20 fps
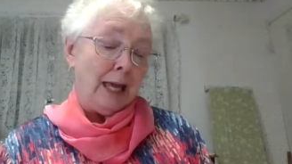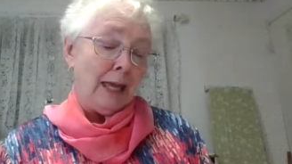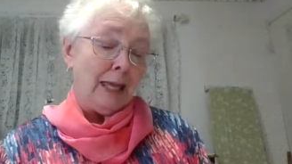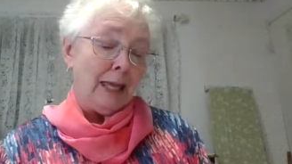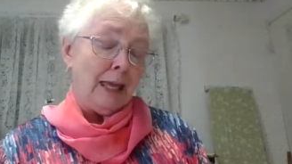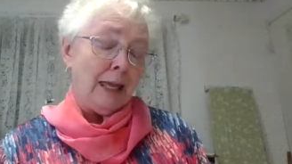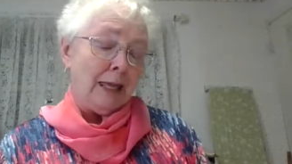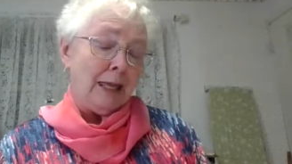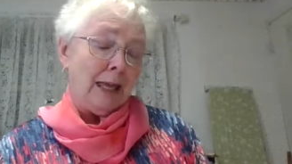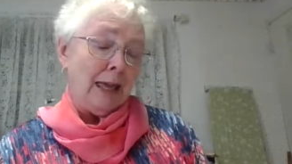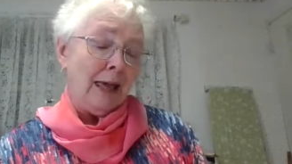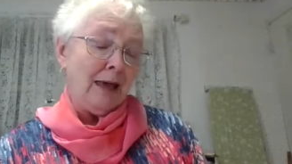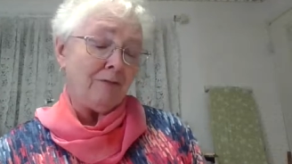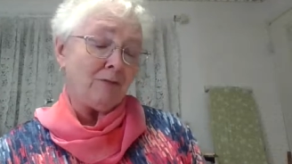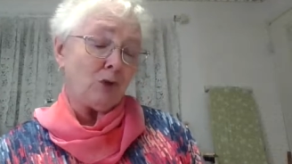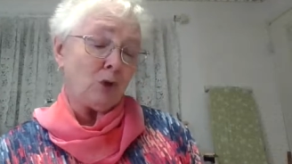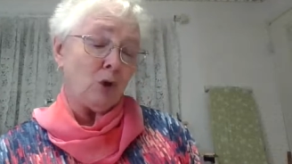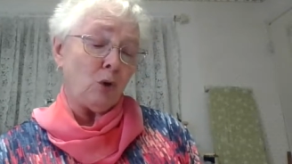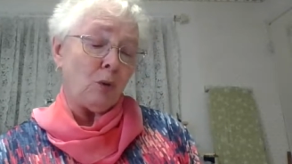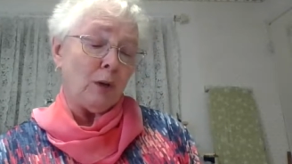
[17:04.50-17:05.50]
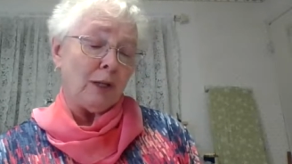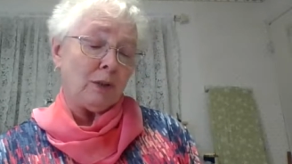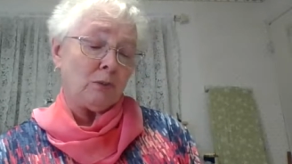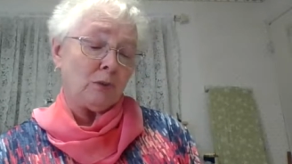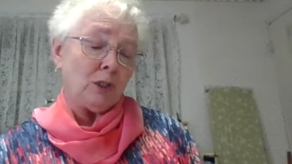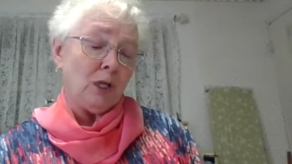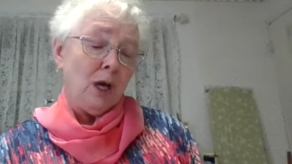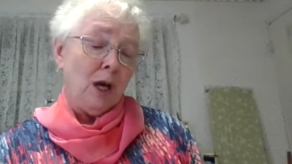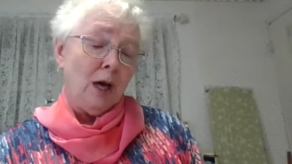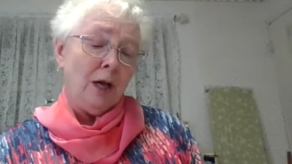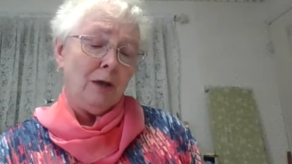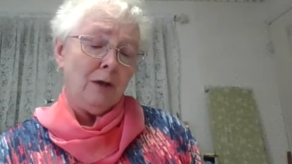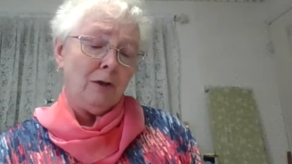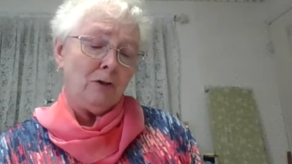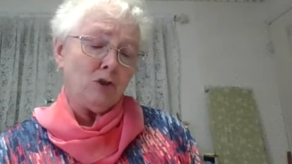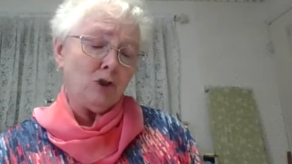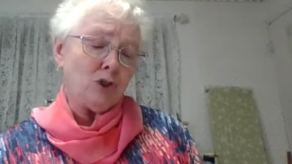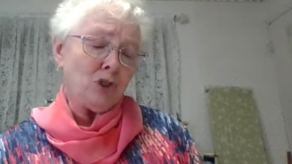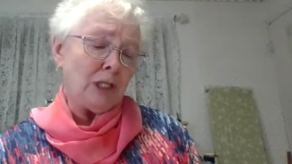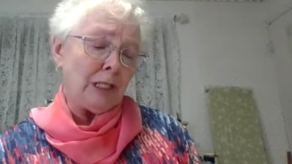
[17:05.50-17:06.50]
I have to go out.
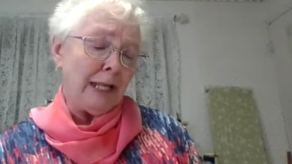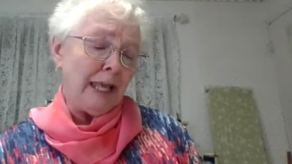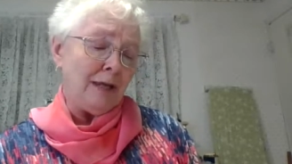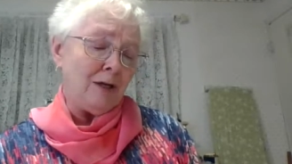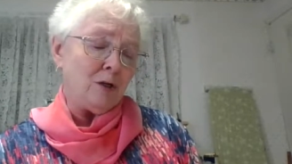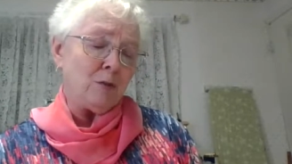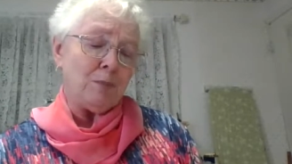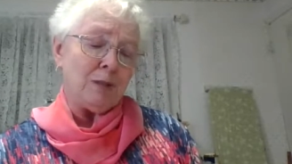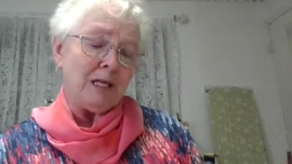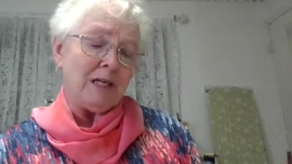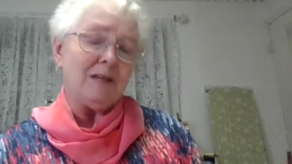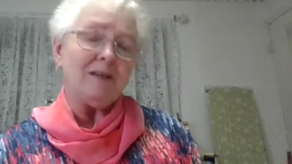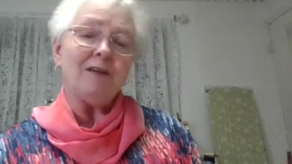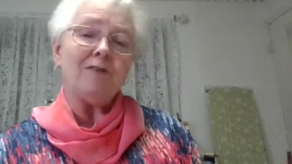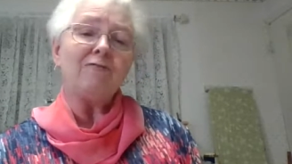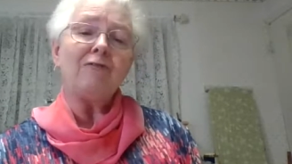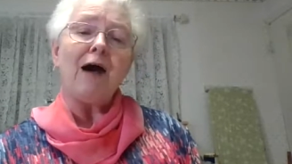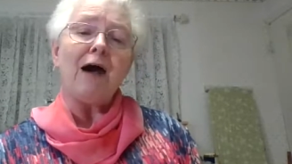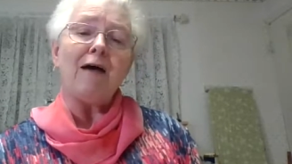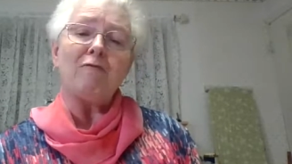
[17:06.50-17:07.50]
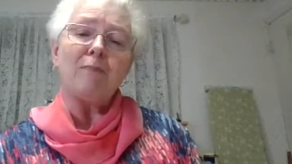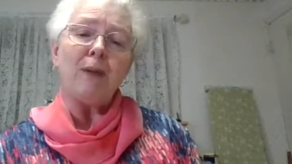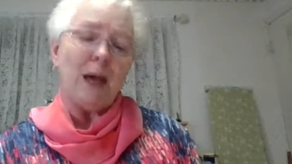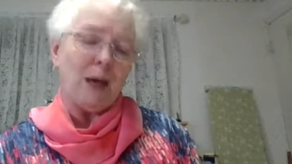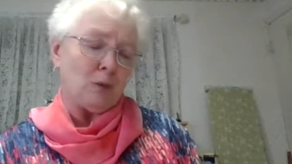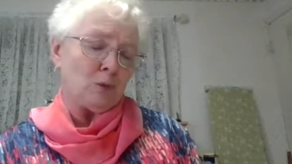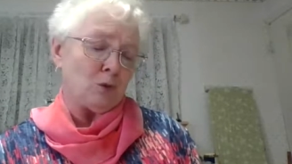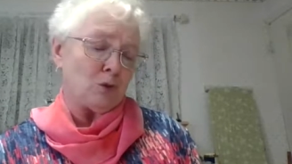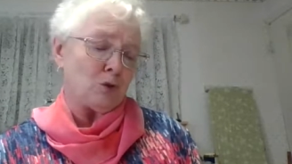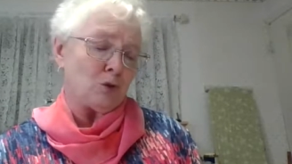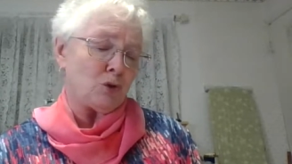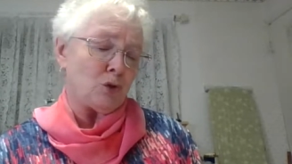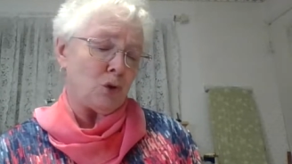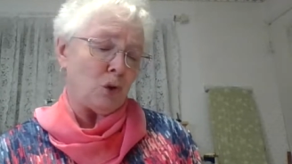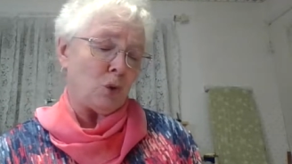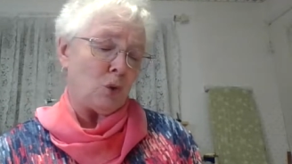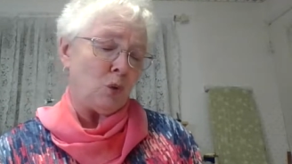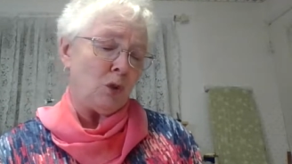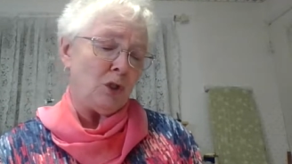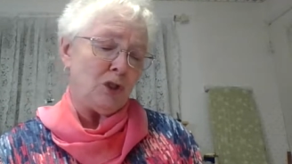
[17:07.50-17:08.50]
Just lend me £5 or
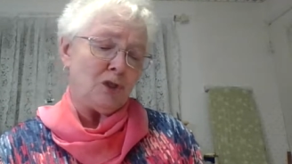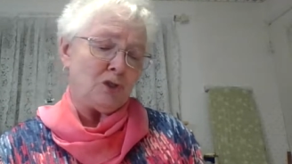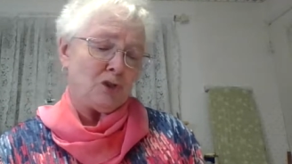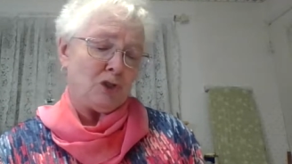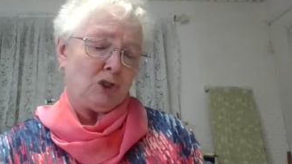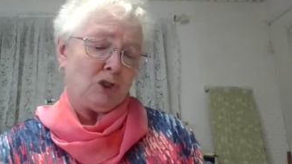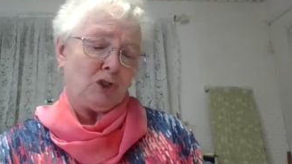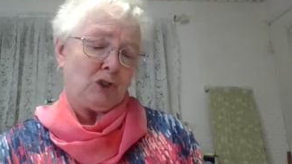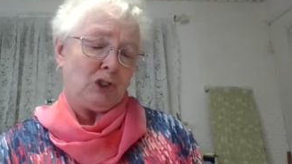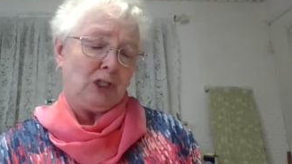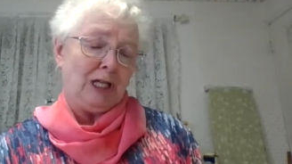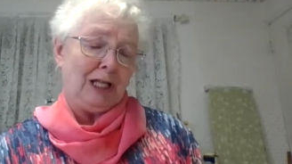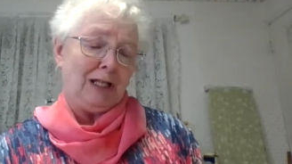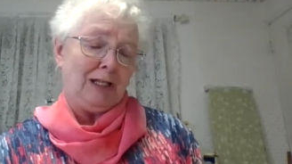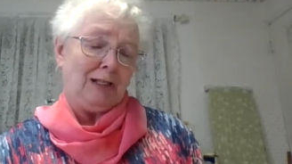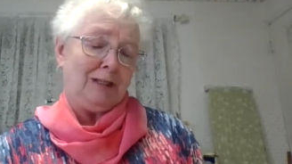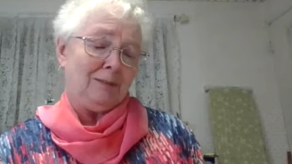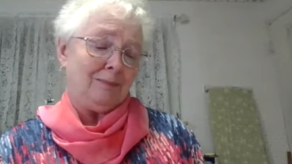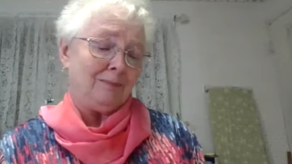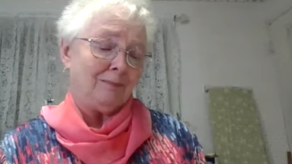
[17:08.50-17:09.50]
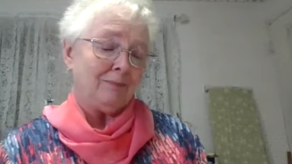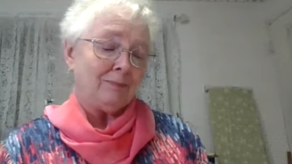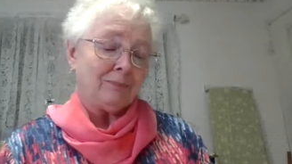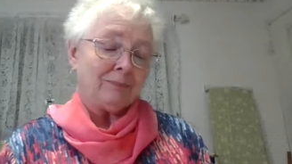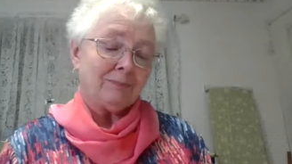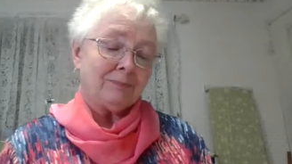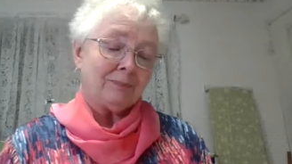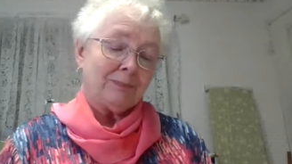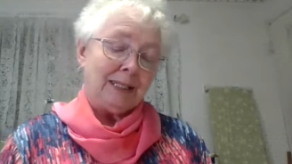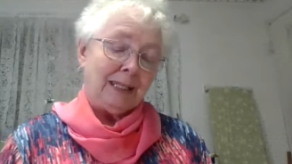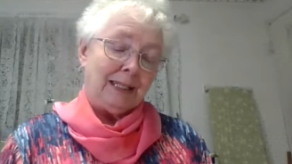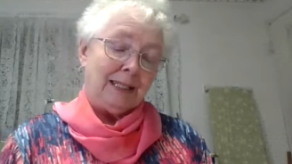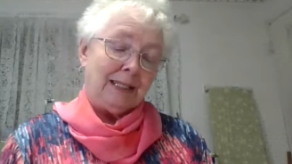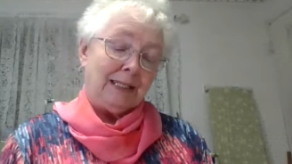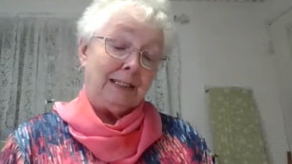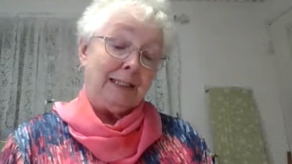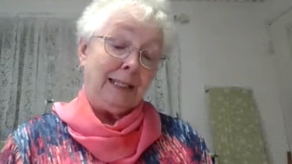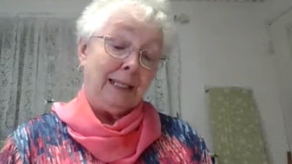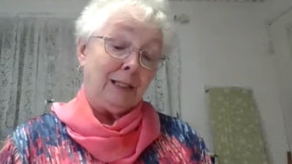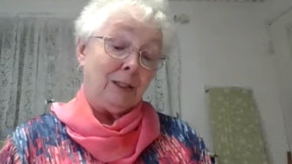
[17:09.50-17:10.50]
so. There's a good gal."
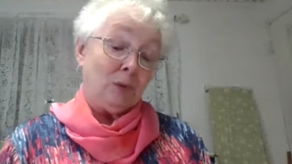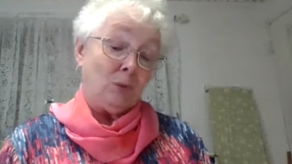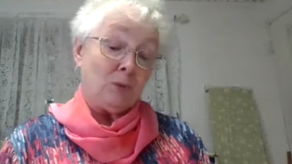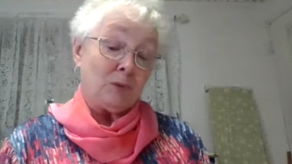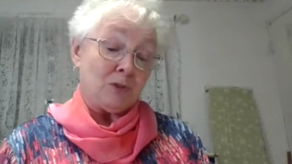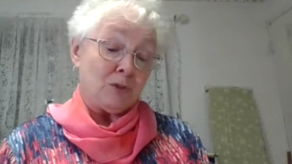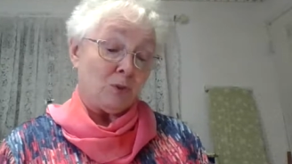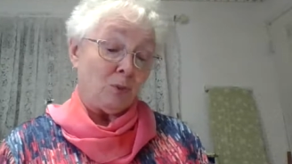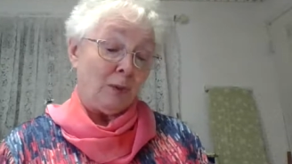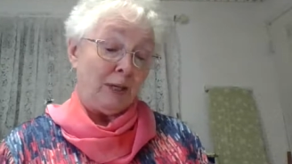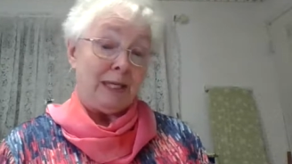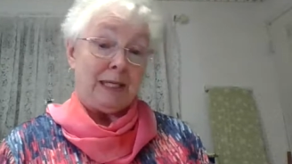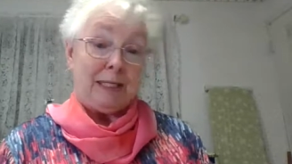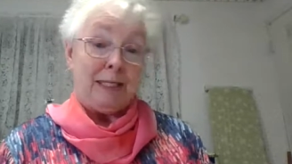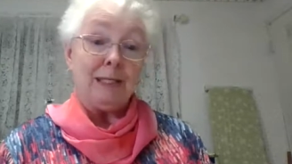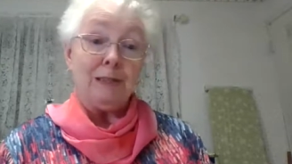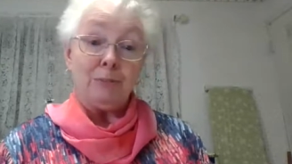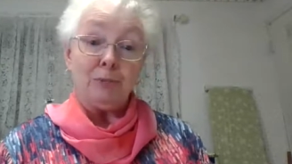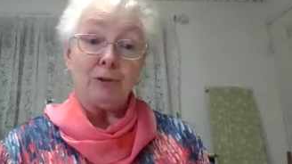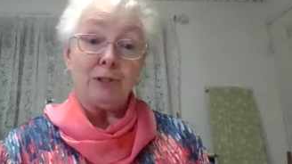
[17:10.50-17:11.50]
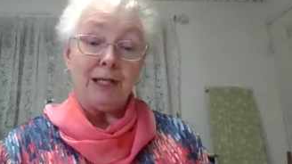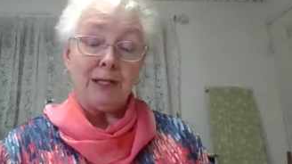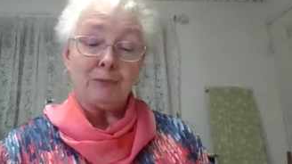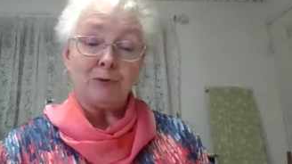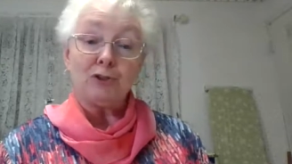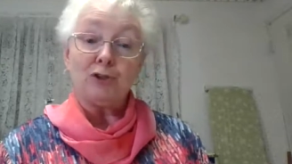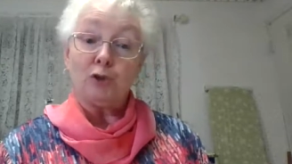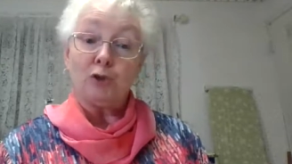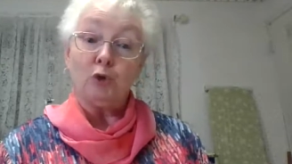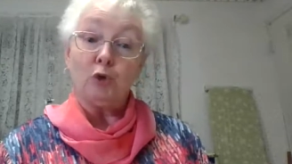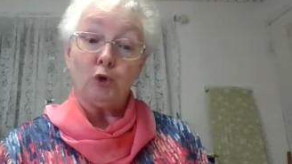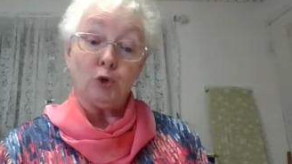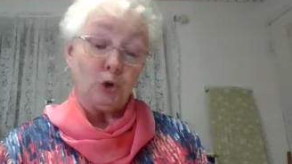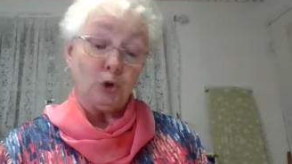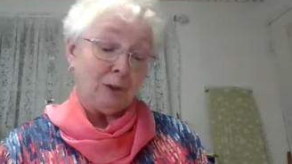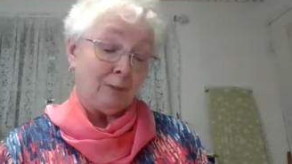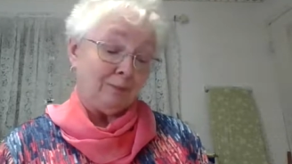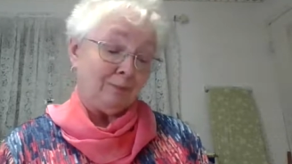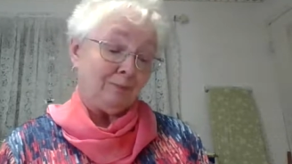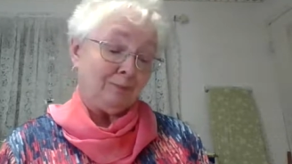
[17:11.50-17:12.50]
Gel was the way he pronounced
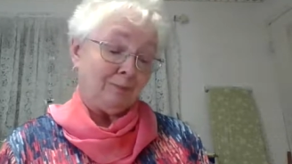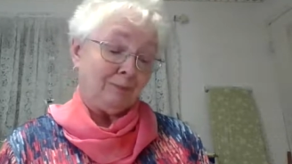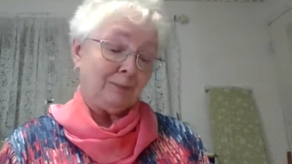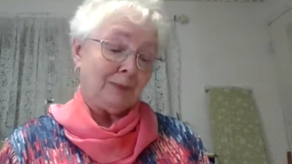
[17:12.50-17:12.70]
girl.